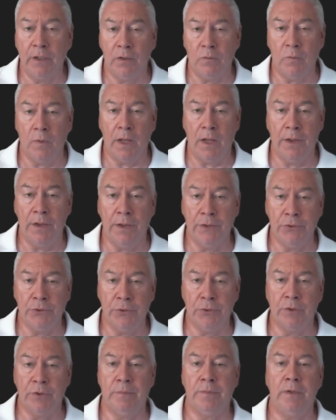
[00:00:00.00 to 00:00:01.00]
rather than do
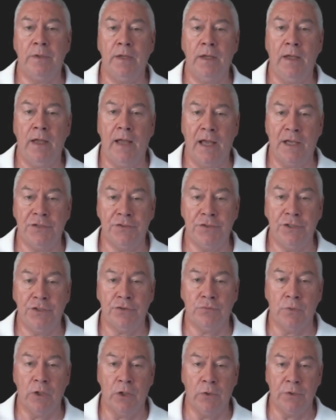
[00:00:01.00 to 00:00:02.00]
them as
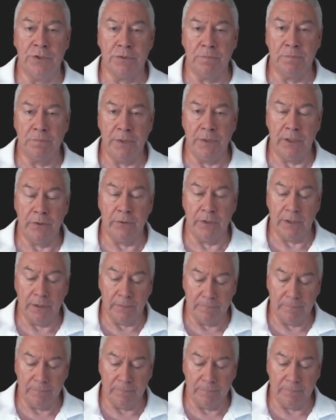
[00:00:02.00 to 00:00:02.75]
each row is appearing.